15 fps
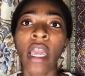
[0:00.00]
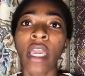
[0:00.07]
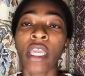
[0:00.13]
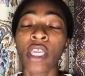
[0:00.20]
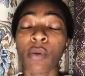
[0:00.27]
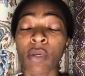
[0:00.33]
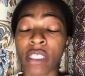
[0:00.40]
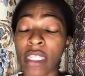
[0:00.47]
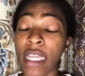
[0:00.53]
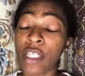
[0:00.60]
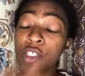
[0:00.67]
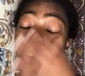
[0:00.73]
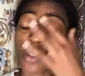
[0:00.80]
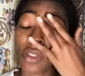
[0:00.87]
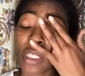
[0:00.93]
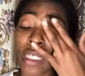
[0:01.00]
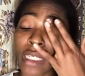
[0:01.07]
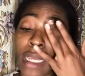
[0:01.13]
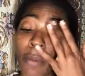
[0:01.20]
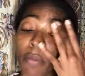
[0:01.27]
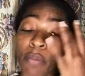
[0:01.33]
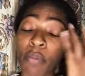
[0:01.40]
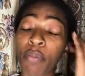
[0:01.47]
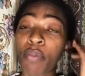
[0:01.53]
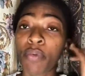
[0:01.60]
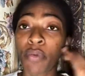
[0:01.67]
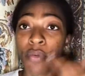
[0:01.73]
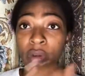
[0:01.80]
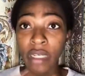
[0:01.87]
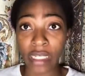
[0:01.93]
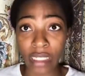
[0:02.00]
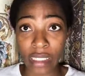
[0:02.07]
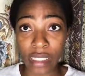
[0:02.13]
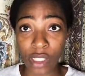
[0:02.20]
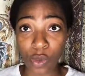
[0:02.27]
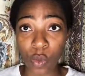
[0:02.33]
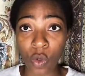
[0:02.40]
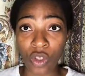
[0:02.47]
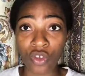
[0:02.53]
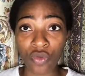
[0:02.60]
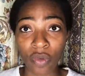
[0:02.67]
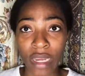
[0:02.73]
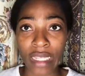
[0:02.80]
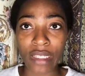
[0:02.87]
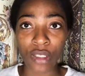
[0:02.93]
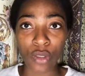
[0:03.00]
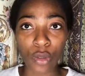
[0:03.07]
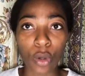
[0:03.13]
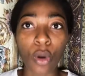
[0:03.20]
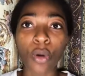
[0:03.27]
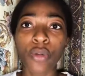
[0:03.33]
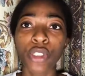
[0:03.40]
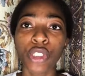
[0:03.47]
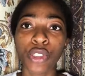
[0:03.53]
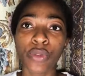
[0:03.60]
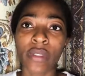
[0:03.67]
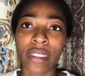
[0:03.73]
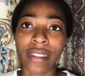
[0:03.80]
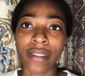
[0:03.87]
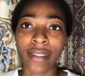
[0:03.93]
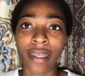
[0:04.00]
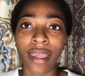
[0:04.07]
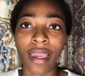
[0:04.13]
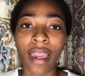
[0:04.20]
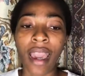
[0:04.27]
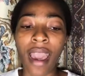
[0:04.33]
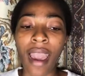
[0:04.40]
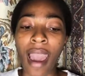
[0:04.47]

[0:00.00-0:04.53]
he was like, do you think that Prince was right to call Neo a snake?